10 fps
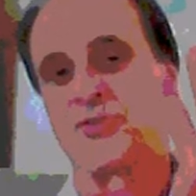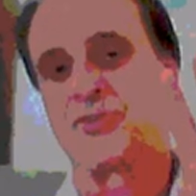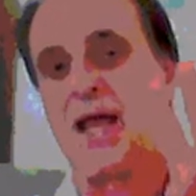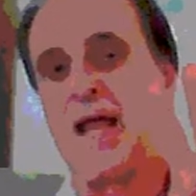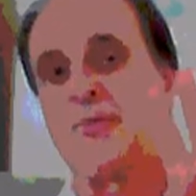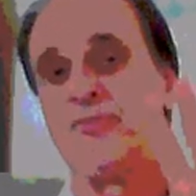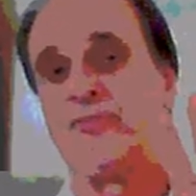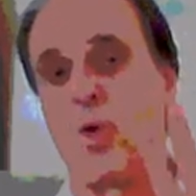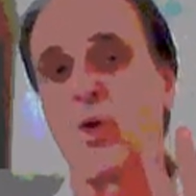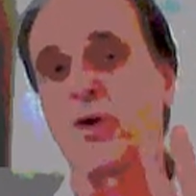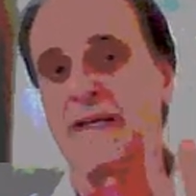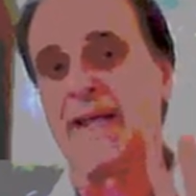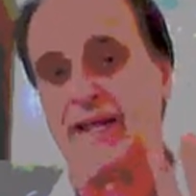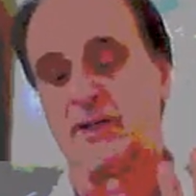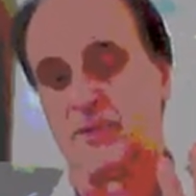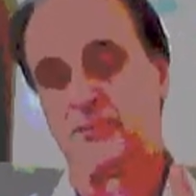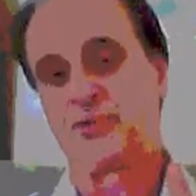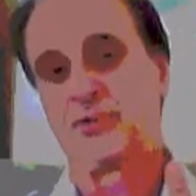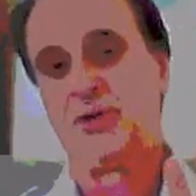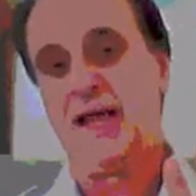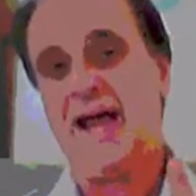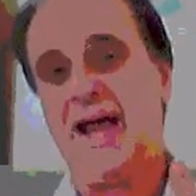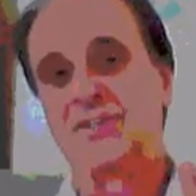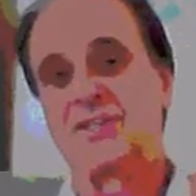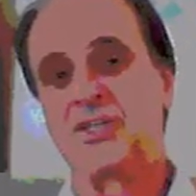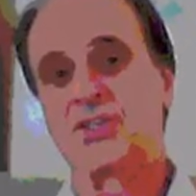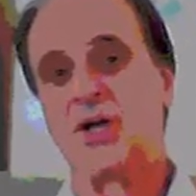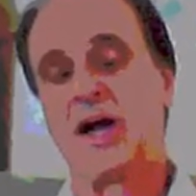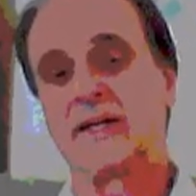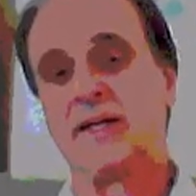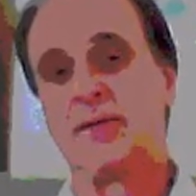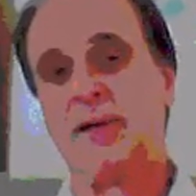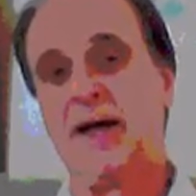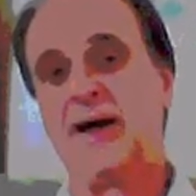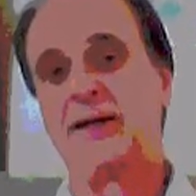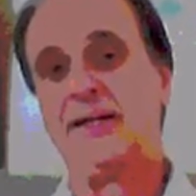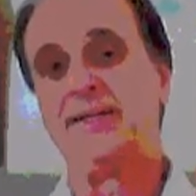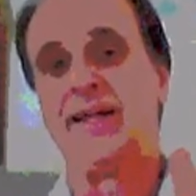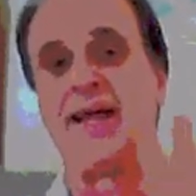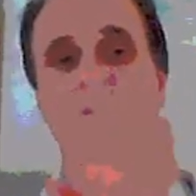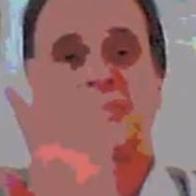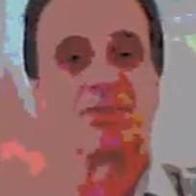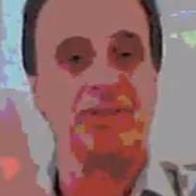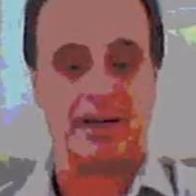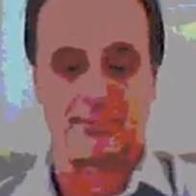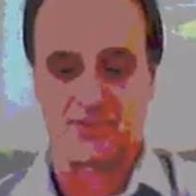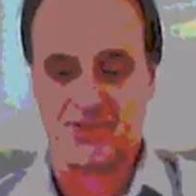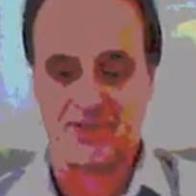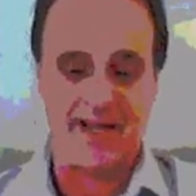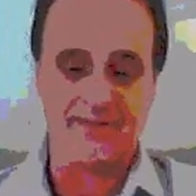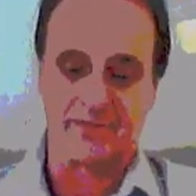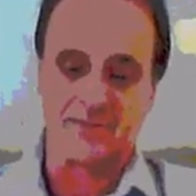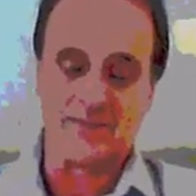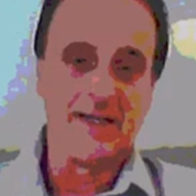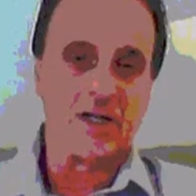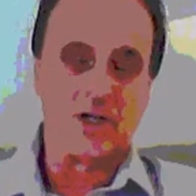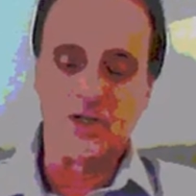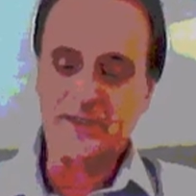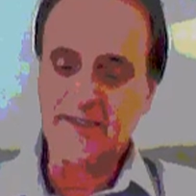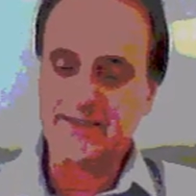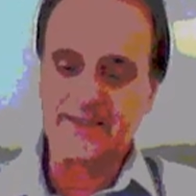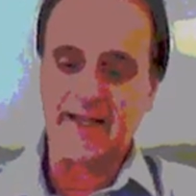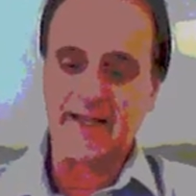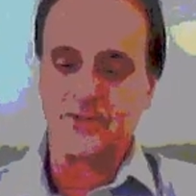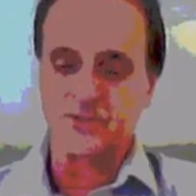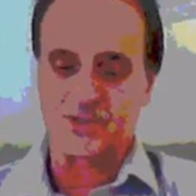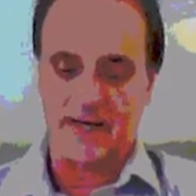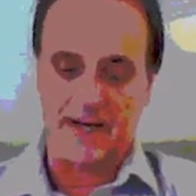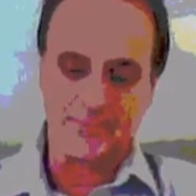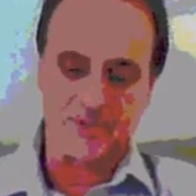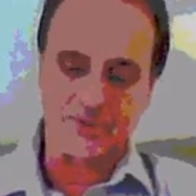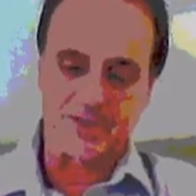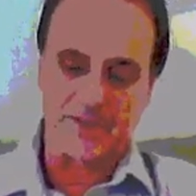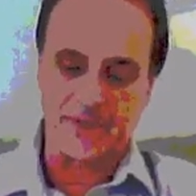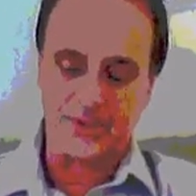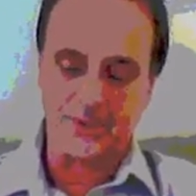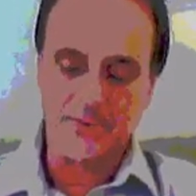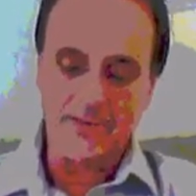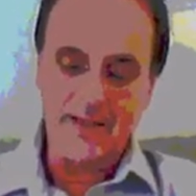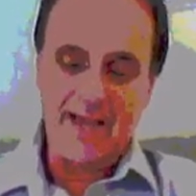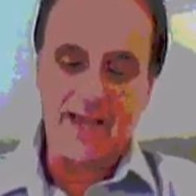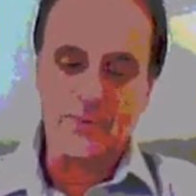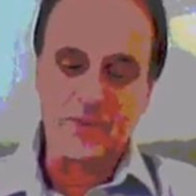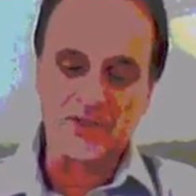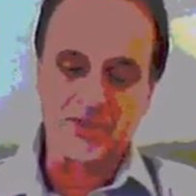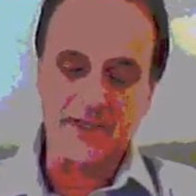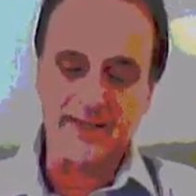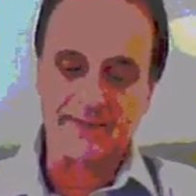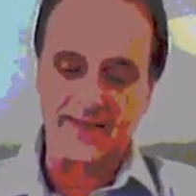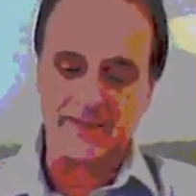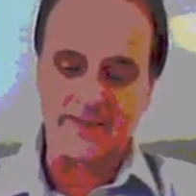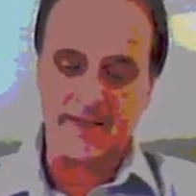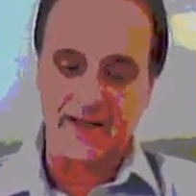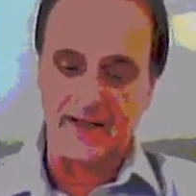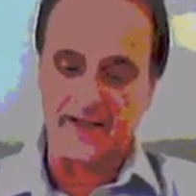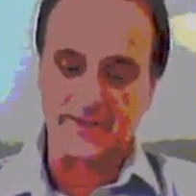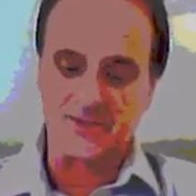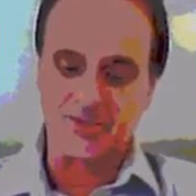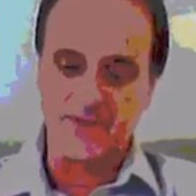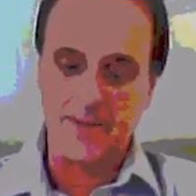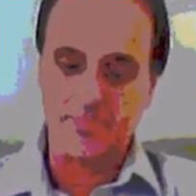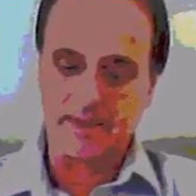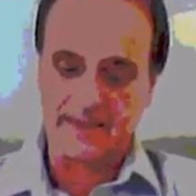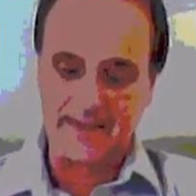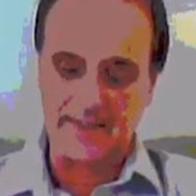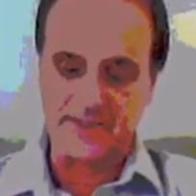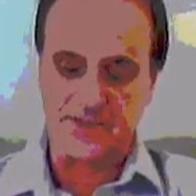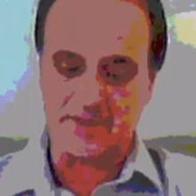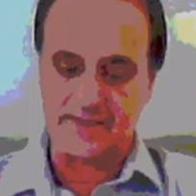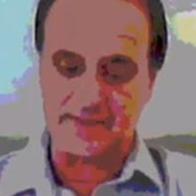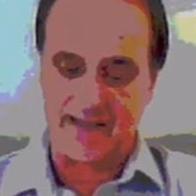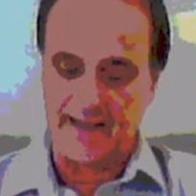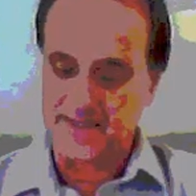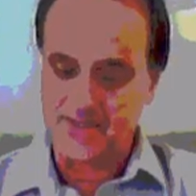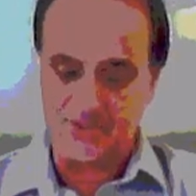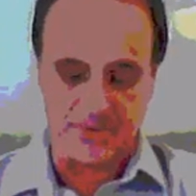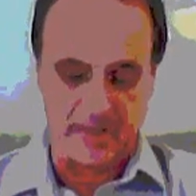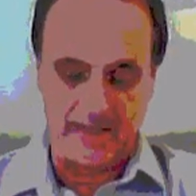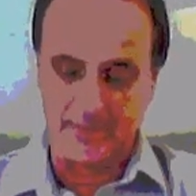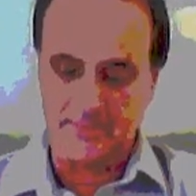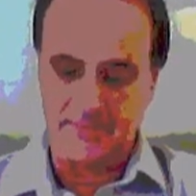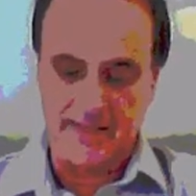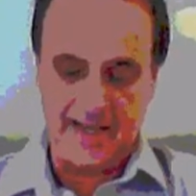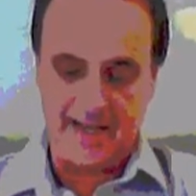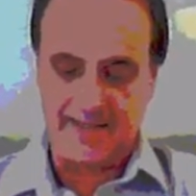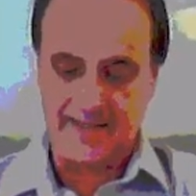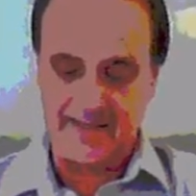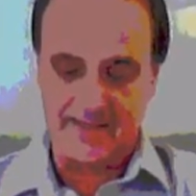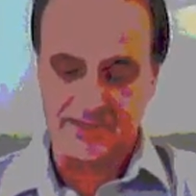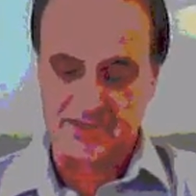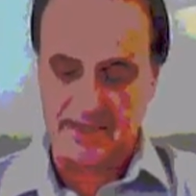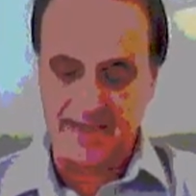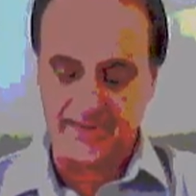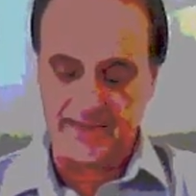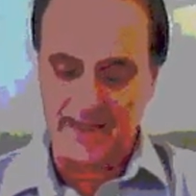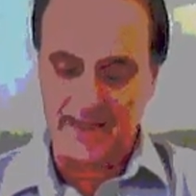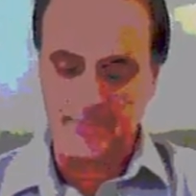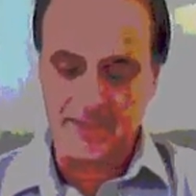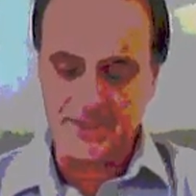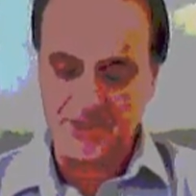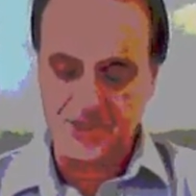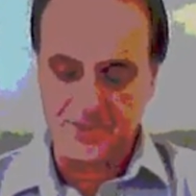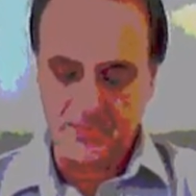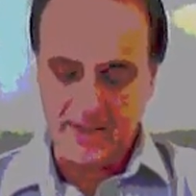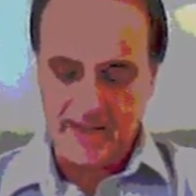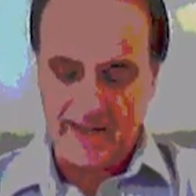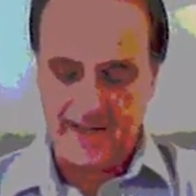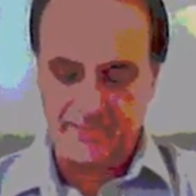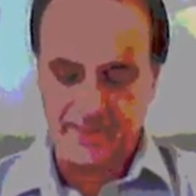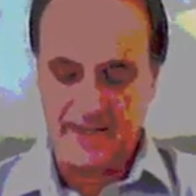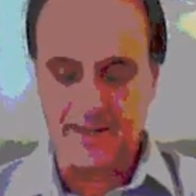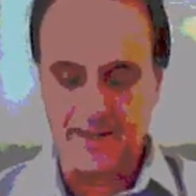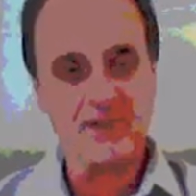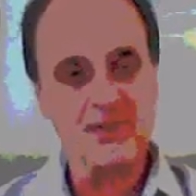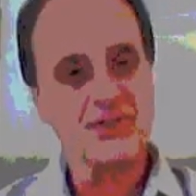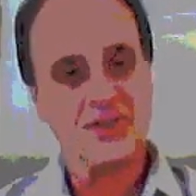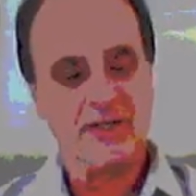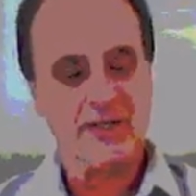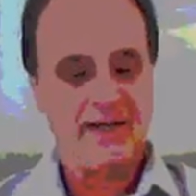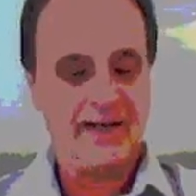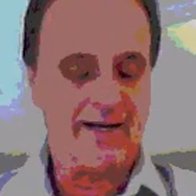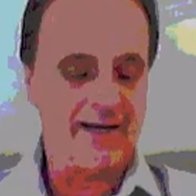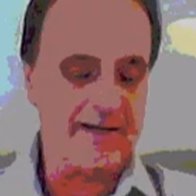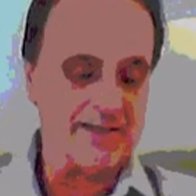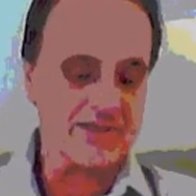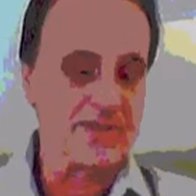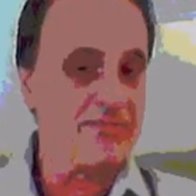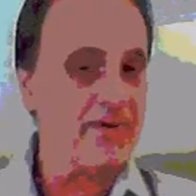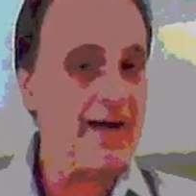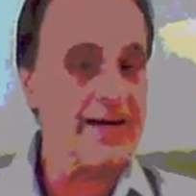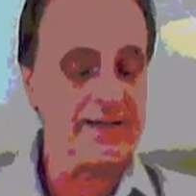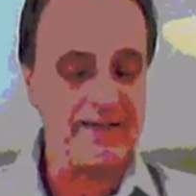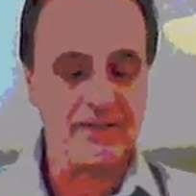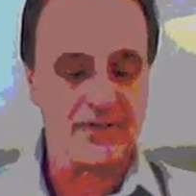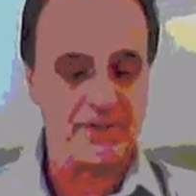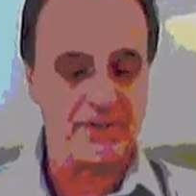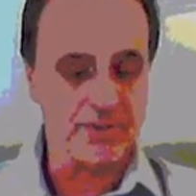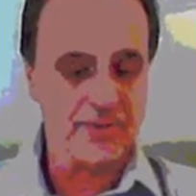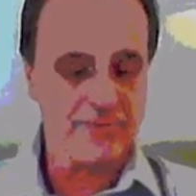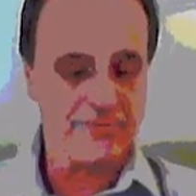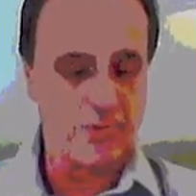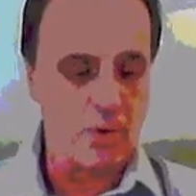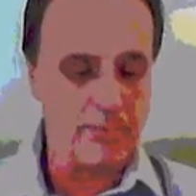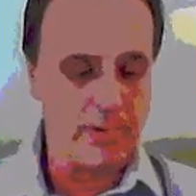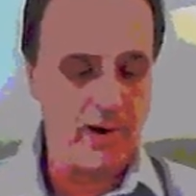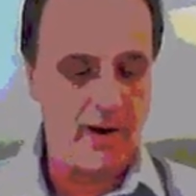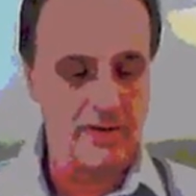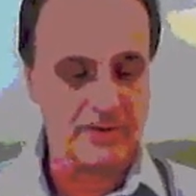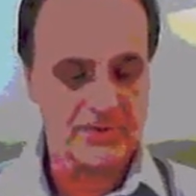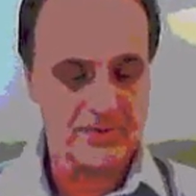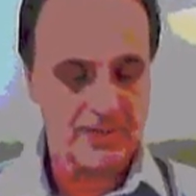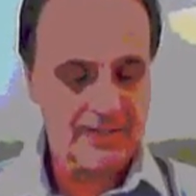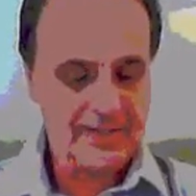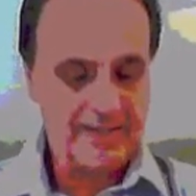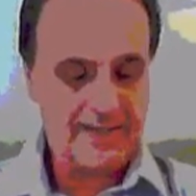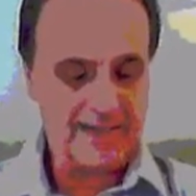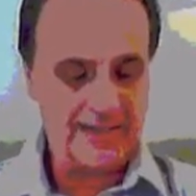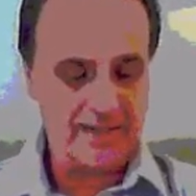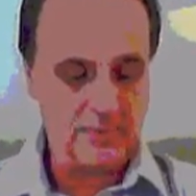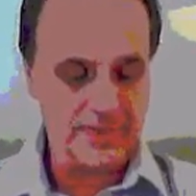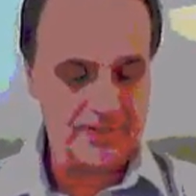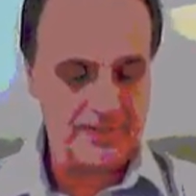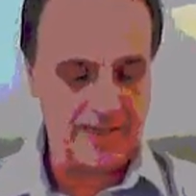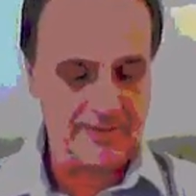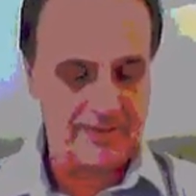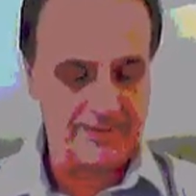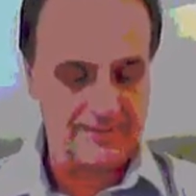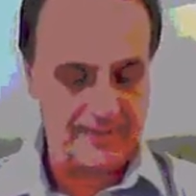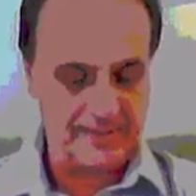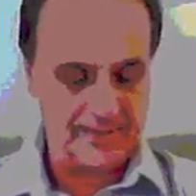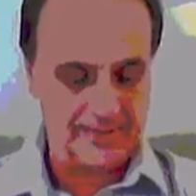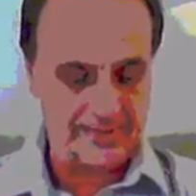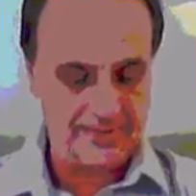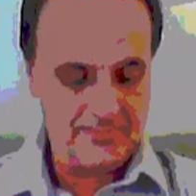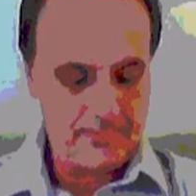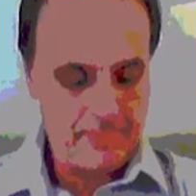same four kingdoms as he's talking about in Daniel chapter 7. Look in Daniel chapter 2, and we see that Nebuchadnezzar has had his dream, and he has seen the image, and the image is divided into four parts. We see that the